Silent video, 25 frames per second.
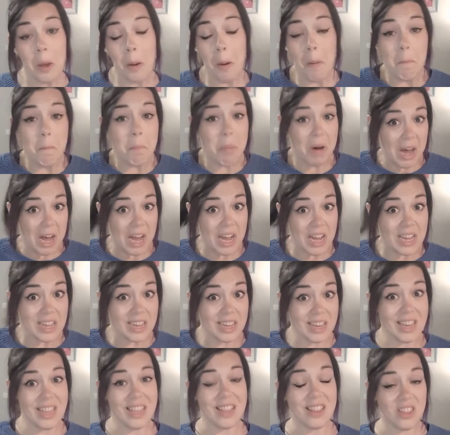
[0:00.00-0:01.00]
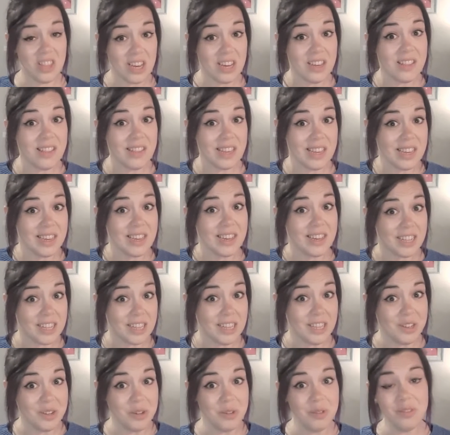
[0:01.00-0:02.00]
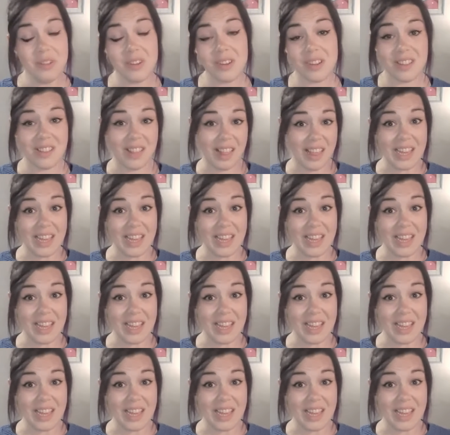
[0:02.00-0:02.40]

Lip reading: but it does include